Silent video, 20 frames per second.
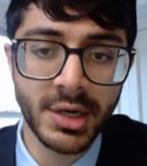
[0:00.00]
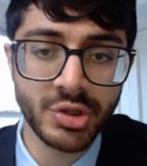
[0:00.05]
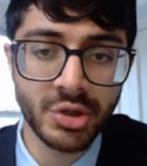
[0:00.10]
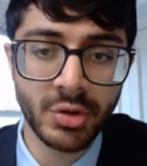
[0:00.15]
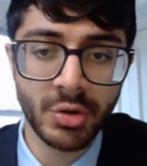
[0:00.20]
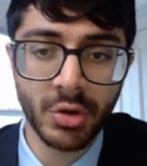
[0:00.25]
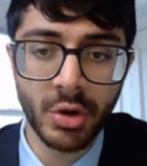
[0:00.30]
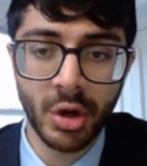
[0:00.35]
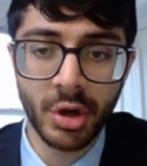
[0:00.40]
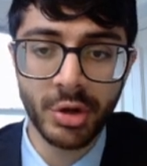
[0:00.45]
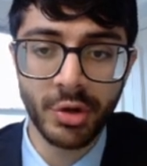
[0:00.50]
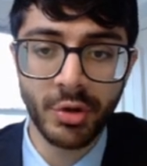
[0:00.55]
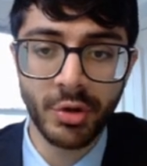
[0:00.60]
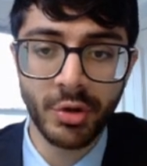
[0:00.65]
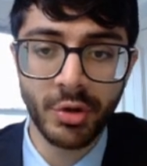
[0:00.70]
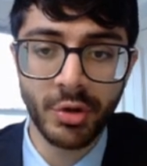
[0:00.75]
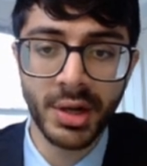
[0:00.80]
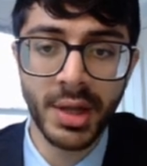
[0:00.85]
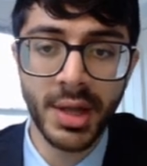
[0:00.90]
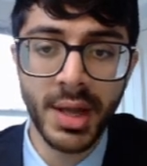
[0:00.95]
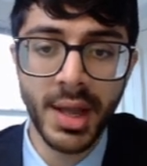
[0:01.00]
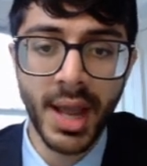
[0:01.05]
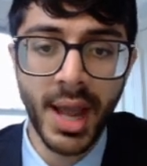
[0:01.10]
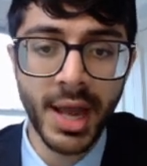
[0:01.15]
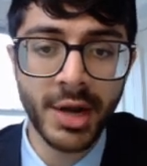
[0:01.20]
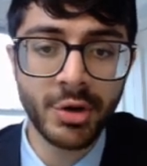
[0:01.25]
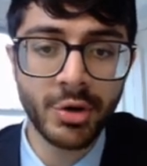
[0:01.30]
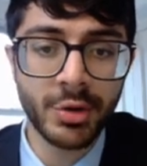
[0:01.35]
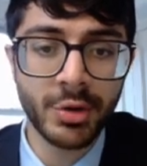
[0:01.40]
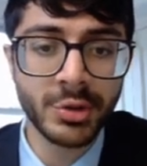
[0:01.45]
electrical cardiovert,
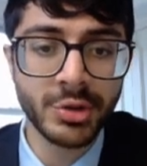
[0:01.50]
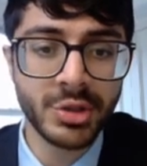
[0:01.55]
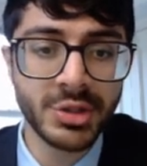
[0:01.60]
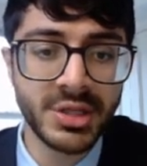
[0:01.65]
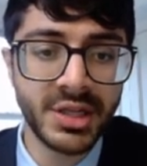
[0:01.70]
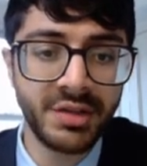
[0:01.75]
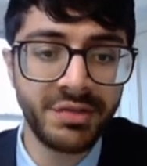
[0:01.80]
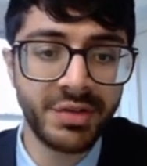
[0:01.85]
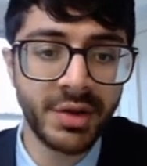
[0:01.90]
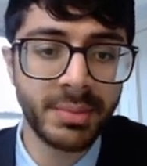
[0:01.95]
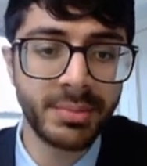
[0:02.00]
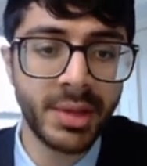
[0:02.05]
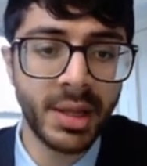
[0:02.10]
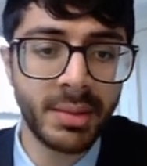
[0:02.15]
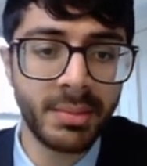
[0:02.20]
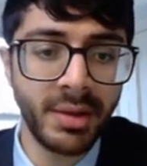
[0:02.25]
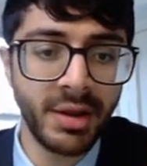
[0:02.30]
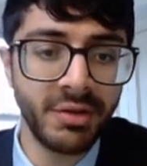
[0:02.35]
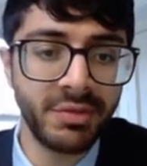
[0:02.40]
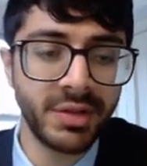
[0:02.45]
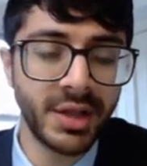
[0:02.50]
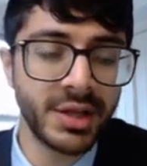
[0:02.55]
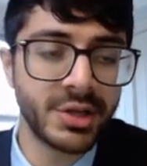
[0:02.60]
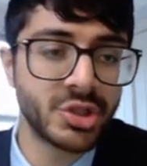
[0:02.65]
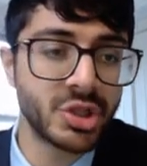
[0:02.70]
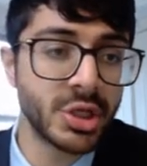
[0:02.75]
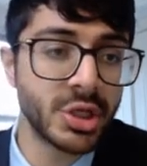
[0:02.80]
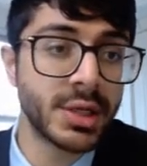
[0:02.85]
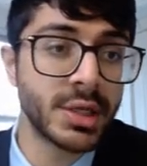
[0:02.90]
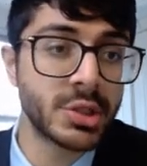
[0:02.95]
and you're going to defib them if like
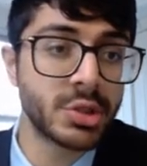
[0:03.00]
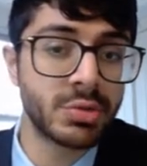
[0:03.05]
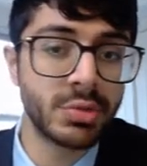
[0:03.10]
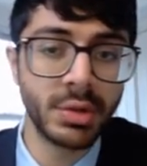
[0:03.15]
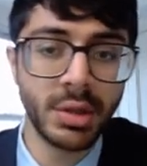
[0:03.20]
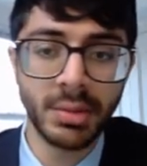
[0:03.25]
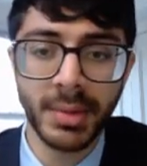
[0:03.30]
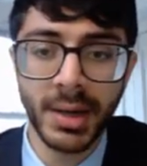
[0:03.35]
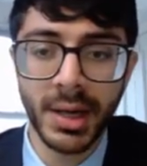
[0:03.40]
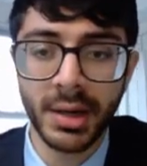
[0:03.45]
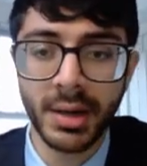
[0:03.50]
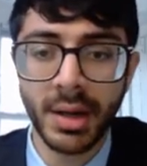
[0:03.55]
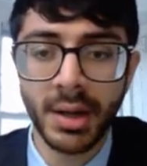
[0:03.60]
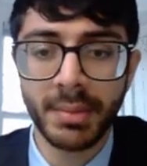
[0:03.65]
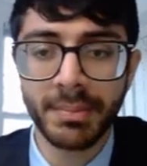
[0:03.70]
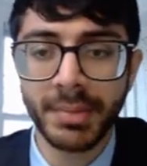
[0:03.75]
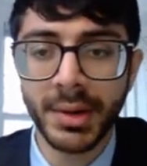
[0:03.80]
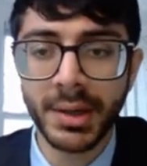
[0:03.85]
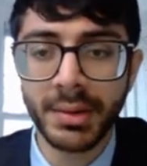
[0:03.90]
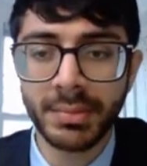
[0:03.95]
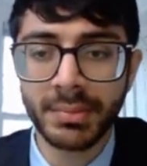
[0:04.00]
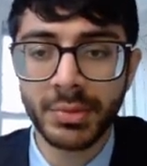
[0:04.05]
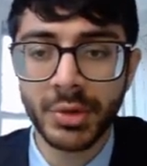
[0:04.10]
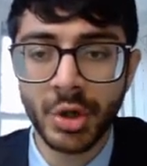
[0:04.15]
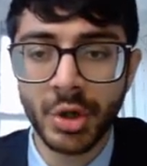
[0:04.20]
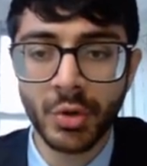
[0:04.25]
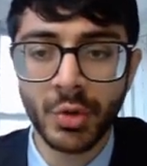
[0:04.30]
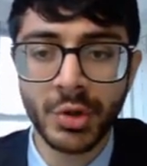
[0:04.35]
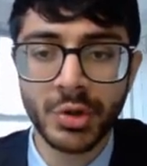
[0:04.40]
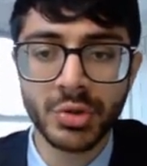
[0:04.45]
shit gets really bad. But
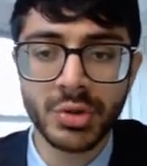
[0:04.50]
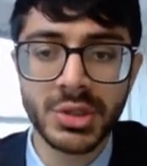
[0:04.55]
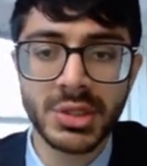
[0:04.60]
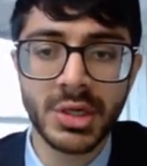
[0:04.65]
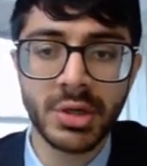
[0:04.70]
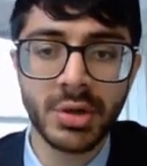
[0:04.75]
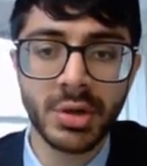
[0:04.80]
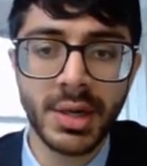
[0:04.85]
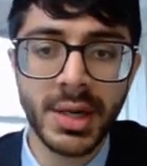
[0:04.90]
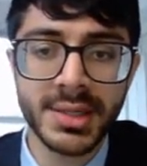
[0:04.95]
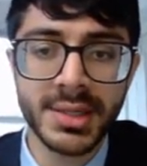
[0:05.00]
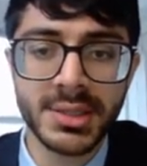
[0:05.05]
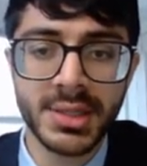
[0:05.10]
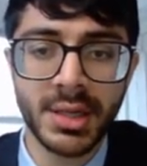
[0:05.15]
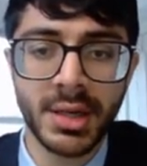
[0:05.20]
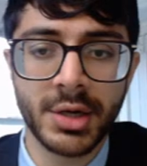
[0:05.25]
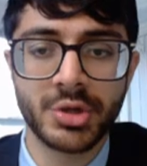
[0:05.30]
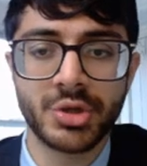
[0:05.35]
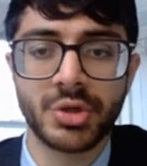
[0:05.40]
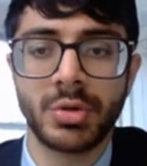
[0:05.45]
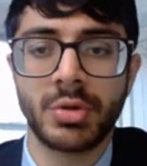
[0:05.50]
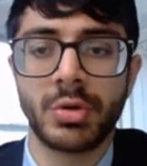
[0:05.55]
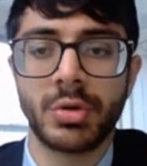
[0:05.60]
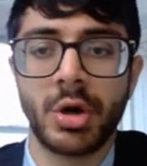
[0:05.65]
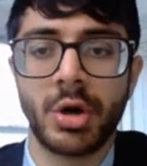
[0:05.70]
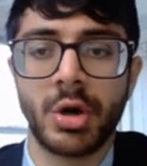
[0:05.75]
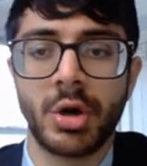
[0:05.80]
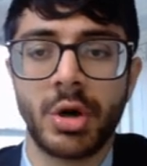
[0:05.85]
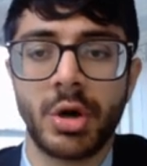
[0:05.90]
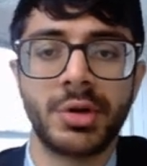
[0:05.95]
you're going to synchronize electrical
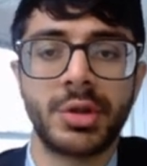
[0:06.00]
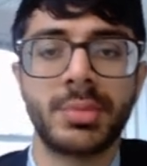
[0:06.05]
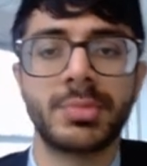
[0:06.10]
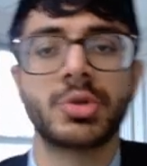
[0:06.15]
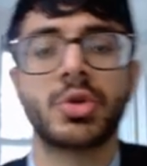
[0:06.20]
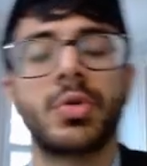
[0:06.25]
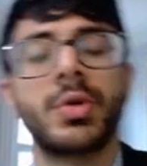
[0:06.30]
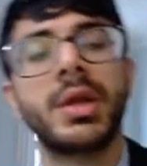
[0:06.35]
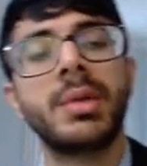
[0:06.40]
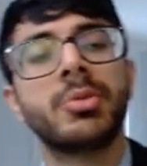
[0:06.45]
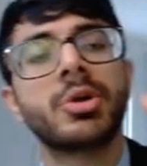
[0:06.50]
cardiovert them. So